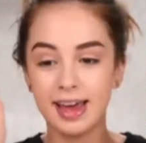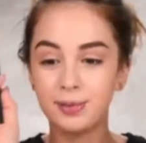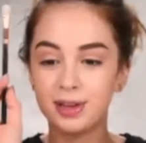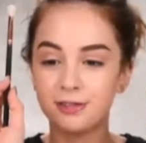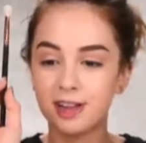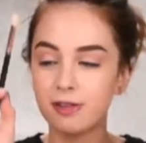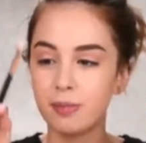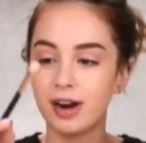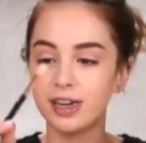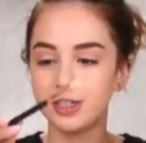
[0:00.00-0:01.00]
and with a fluffy
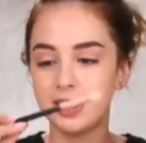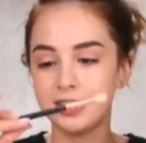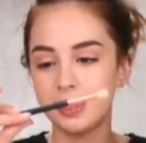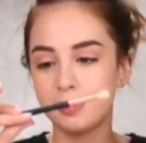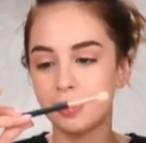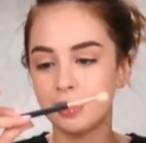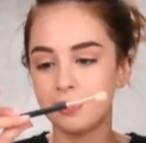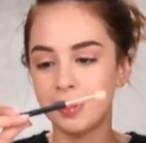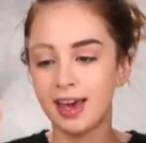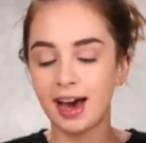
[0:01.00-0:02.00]
brush, this is the
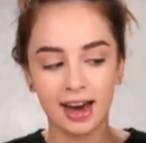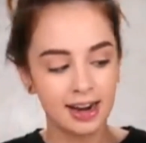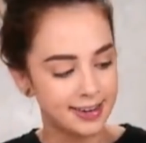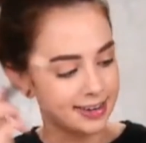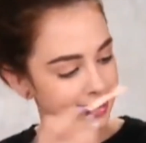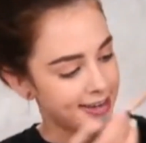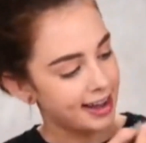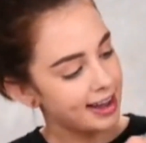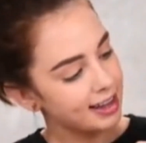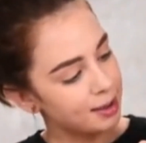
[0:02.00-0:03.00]
Morphe
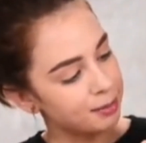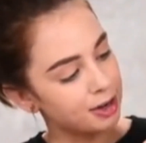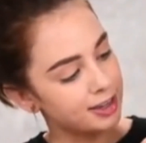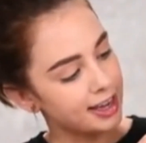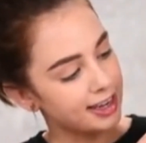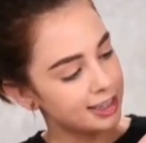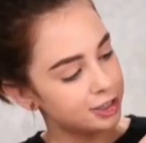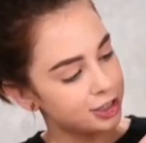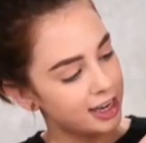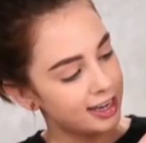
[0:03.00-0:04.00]
R39. I'm gonna take
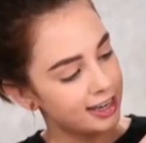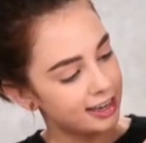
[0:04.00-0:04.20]
this shade